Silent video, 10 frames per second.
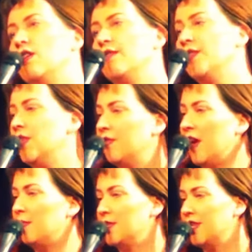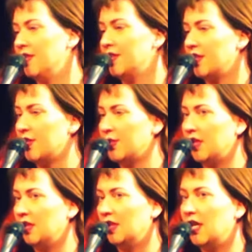are 55% of this
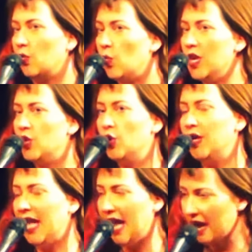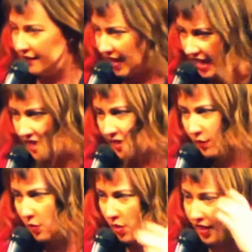country. Like, we could have
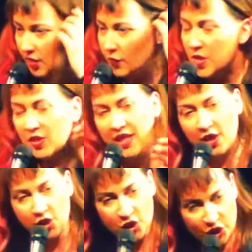anything we wanted if we could get our